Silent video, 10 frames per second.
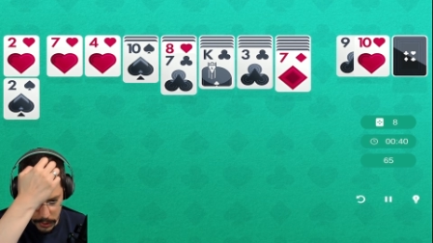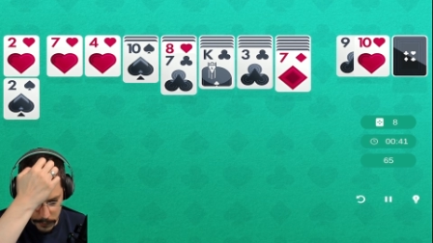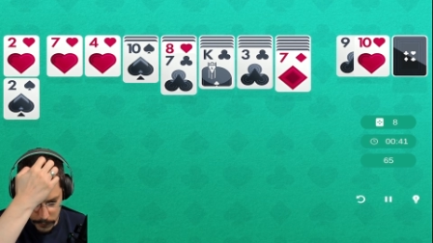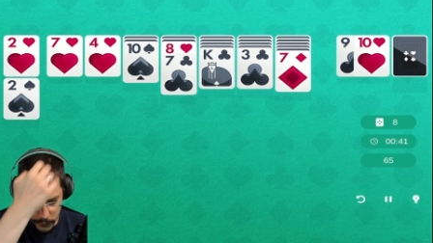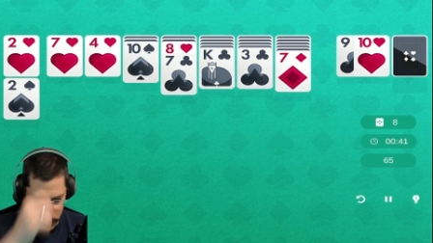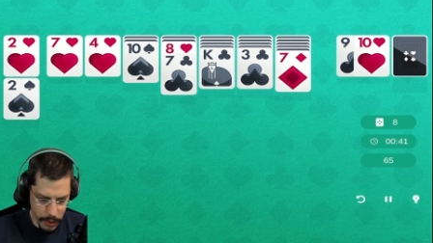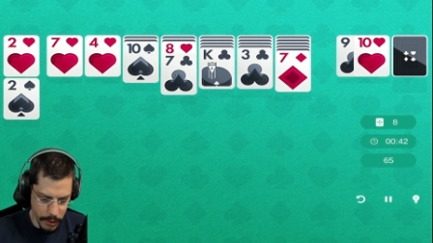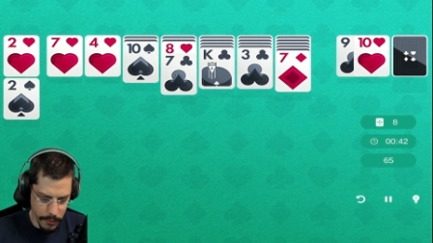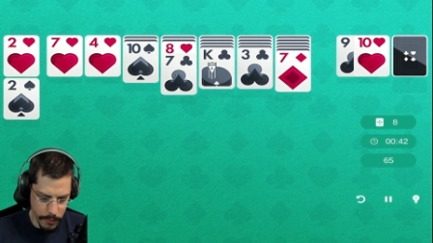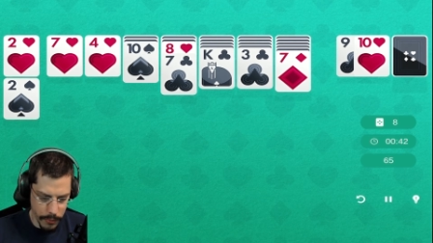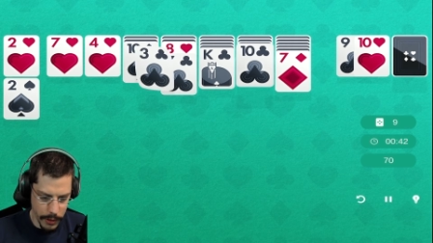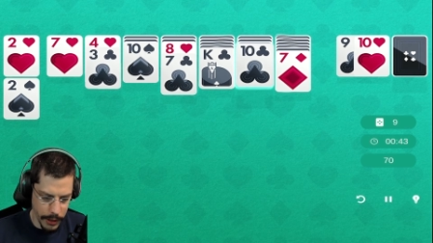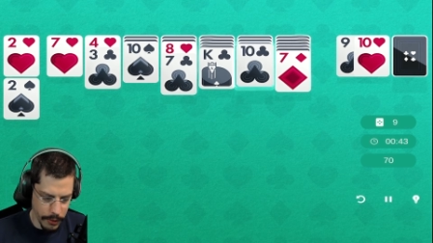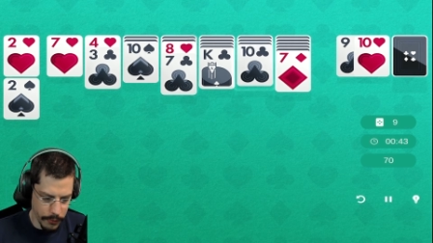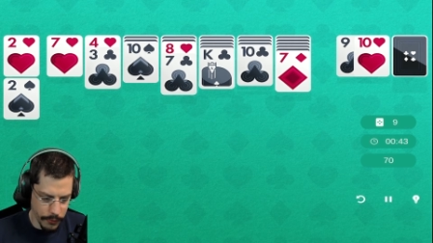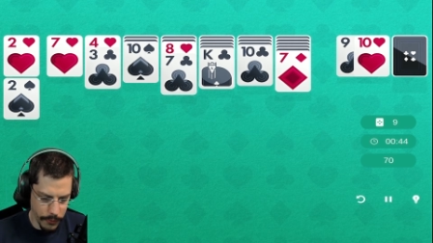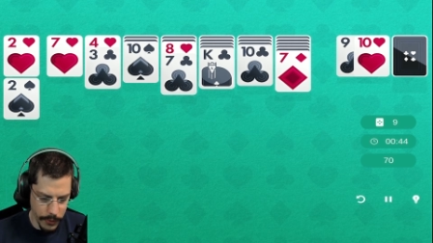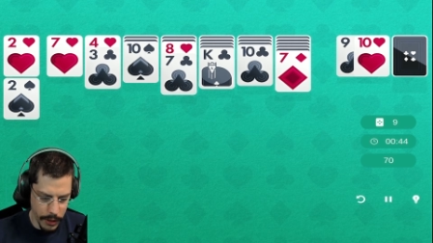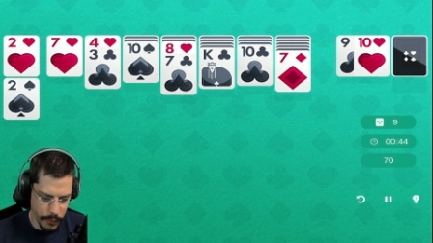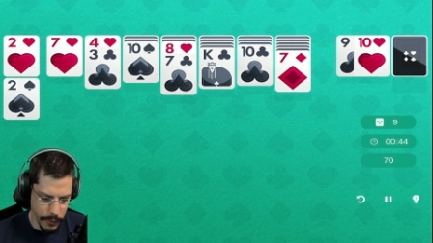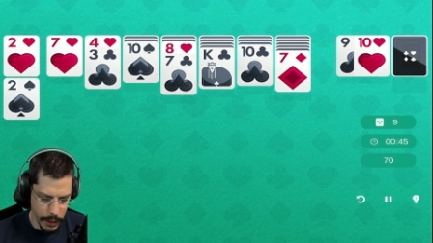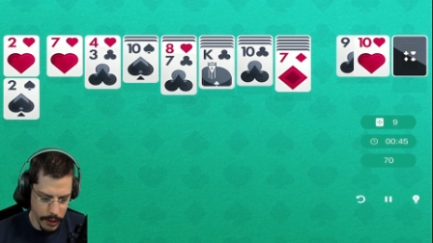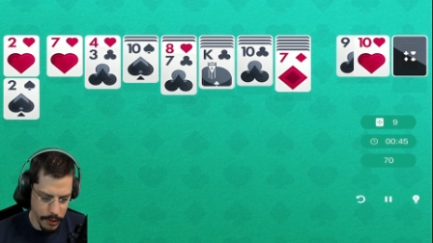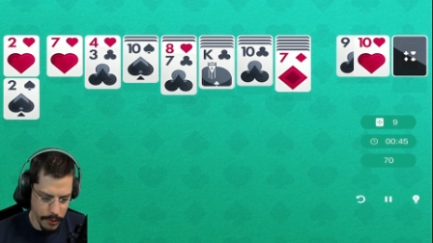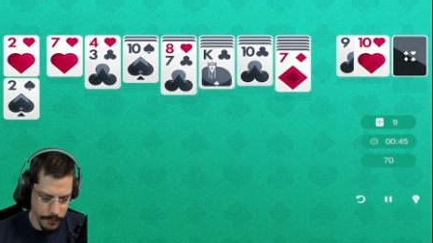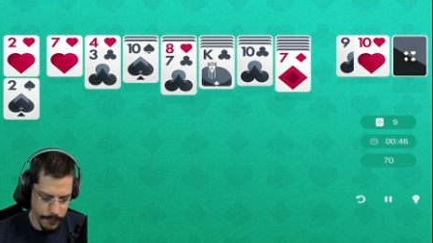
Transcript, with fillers: We can play the 3 over there.